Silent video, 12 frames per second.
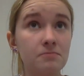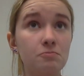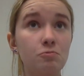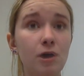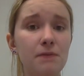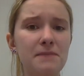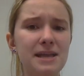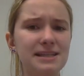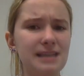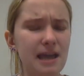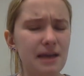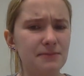what makes
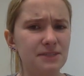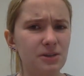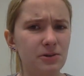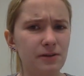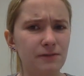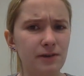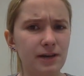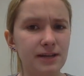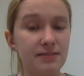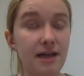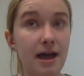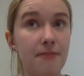him so different
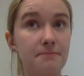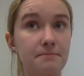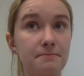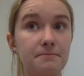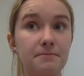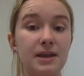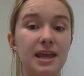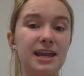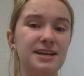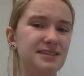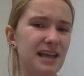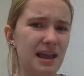is that he
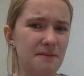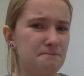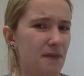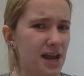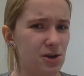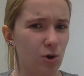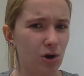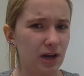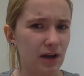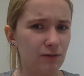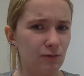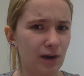is a
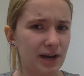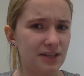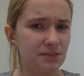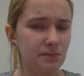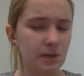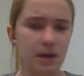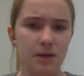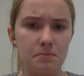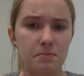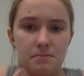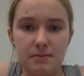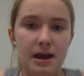minority of race, being
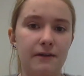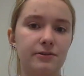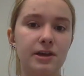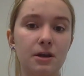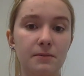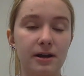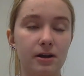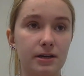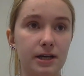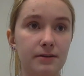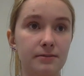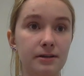African
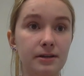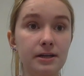American.